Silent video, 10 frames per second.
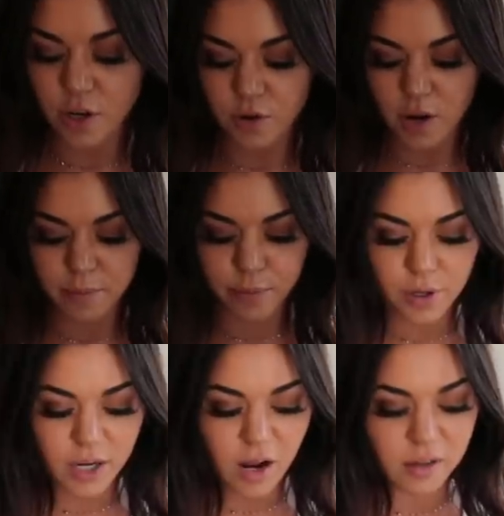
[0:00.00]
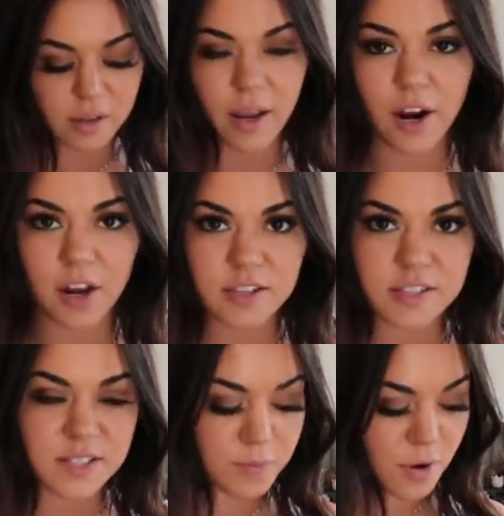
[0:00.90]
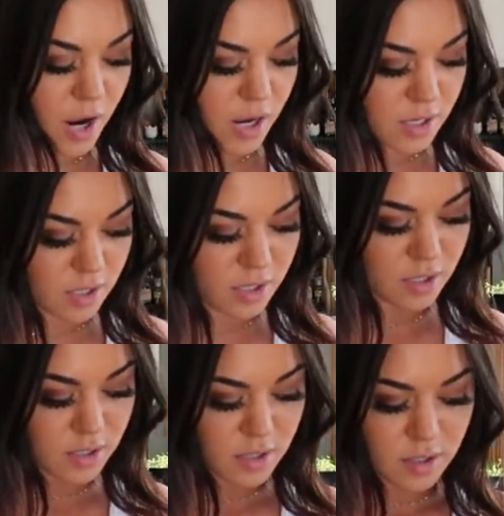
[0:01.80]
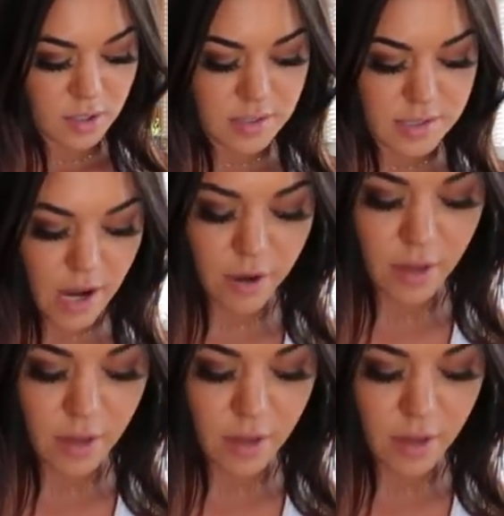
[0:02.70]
I'm putting Hungarian spread down